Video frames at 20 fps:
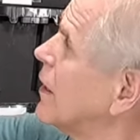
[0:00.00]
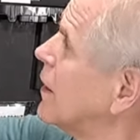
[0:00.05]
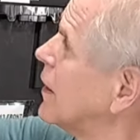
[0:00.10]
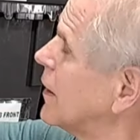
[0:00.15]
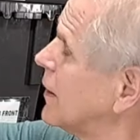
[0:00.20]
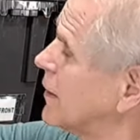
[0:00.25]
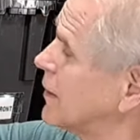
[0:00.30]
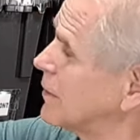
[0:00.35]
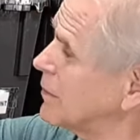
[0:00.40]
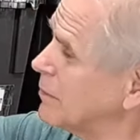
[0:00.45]

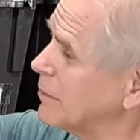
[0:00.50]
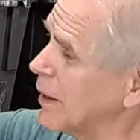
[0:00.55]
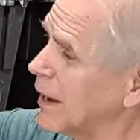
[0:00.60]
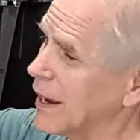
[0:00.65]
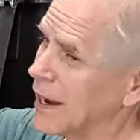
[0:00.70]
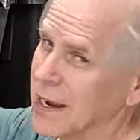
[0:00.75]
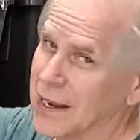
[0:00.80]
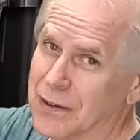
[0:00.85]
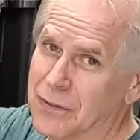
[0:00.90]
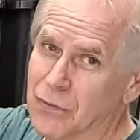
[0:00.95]
Um,
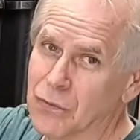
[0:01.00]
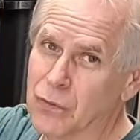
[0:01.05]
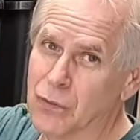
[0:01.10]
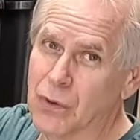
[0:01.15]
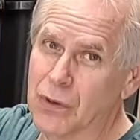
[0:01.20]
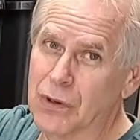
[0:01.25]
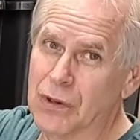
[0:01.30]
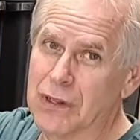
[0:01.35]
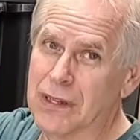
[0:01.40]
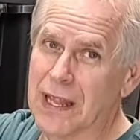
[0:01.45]
and
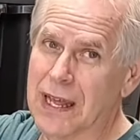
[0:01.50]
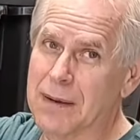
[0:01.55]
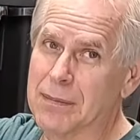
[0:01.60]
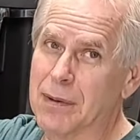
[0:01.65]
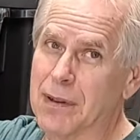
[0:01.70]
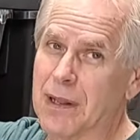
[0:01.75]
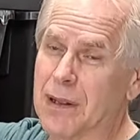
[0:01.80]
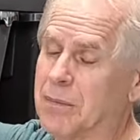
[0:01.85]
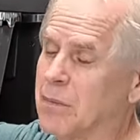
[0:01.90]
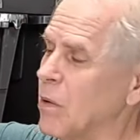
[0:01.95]
we'll
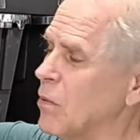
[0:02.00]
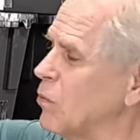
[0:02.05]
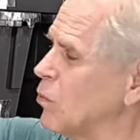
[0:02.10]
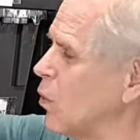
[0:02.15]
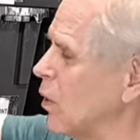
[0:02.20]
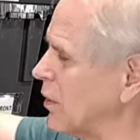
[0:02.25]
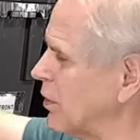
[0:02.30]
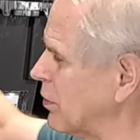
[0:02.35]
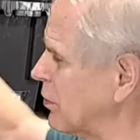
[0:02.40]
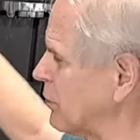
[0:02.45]
label them
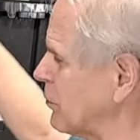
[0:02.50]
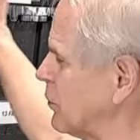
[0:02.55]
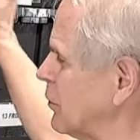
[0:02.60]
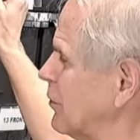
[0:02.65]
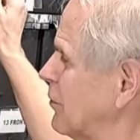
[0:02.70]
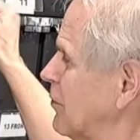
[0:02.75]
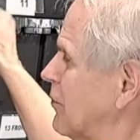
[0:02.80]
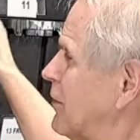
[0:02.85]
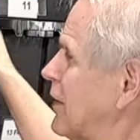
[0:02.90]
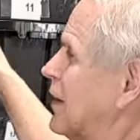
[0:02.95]
1
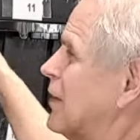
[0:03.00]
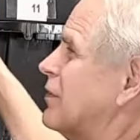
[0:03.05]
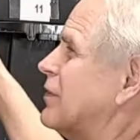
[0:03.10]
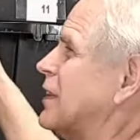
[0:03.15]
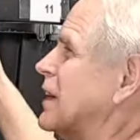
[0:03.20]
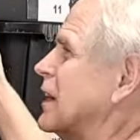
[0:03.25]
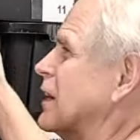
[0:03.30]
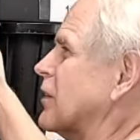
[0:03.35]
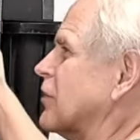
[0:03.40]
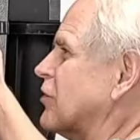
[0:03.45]
through
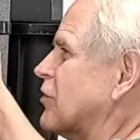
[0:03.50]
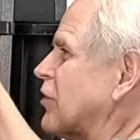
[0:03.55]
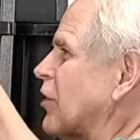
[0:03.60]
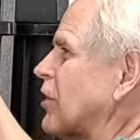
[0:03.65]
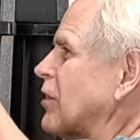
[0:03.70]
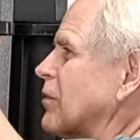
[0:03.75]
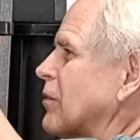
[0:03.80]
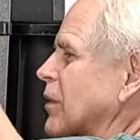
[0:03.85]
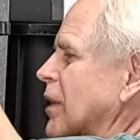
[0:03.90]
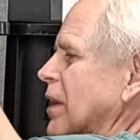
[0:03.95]
50 to
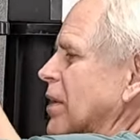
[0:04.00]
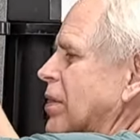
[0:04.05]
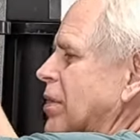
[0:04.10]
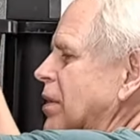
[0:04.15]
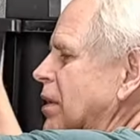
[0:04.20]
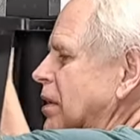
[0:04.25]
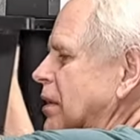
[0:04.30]
start with.